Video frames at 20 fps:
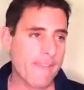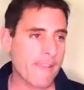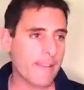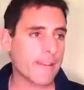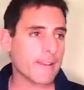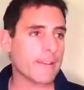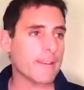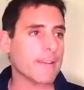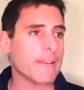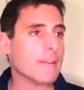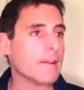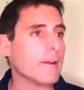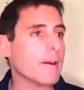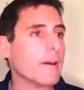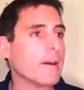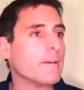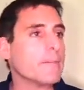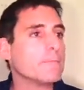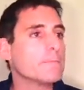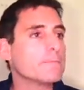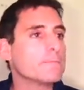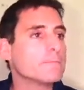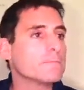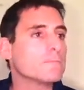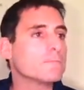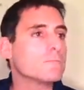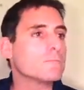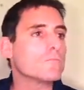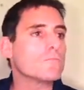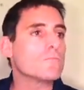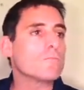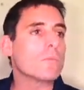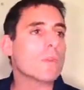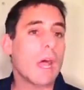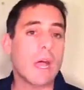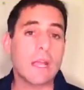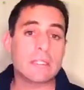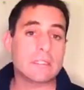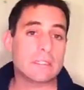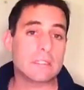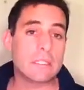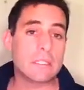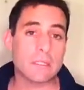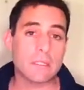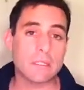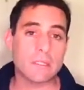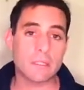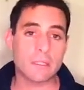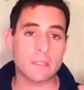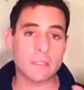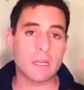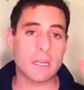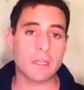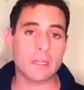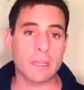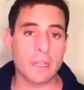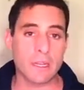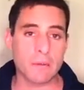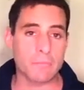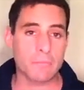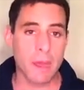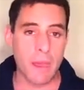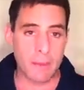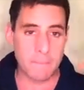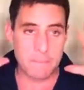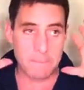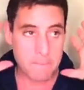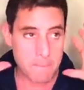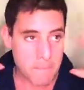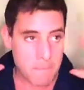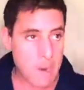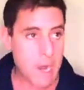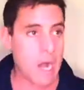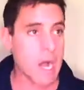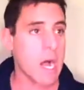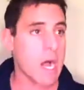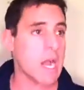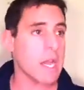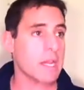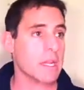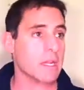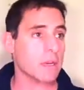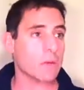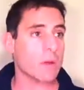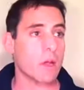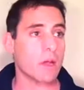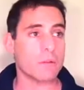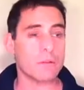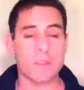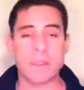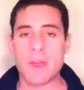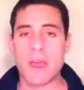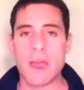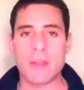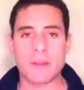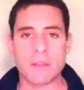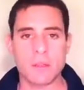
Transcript: and I still cannot get my mind around that.